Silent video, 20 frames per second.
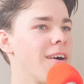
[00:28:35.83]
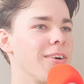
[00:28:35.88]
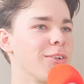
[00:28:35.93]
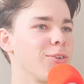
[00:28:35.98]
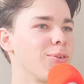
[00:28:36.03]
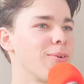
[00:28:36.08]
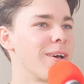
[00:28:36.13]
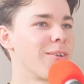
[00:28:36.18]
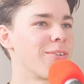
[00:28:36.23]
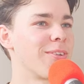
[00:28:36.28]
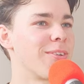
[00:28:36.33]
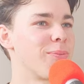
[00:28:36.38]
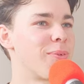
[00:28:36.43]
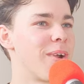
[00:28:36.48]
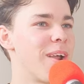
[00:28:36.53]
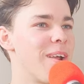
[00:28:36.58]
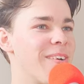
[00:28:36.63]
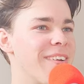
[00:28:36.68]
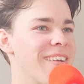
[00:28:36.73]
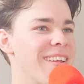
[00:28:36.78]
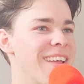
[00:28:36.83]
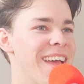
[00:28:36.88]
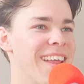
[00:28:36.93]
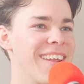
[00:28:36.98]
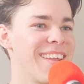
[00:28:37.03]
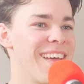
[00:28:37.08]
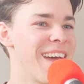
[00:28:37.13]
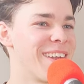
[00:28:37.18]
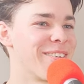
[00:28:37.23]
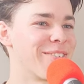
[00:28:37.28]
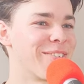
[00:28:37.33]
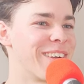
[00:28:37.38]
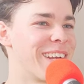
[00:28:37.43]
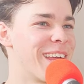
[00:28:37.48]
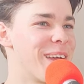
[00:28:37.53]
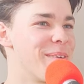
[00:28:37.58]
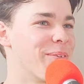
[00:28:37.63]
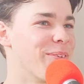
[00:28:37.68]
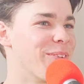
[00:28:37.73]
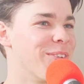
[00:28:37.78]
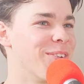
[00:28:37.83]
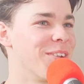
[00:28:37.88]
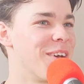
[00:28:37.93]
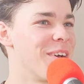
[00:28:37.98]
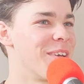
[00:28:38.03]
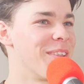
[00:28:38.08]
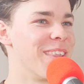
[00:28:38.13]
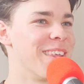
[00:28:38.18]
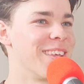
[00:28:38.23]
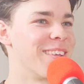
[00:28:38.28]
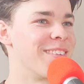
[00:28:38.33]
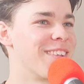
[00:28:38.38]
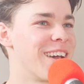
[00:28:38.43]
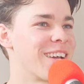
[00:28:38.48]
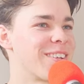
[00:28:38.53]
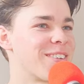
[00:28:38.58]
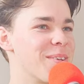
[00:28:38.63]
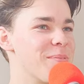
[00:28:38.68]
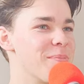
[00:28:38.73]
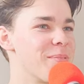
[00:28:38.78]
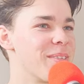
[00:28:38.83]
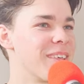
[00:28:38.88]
Little House on the Prairie and Anne of Green Gables not the exact same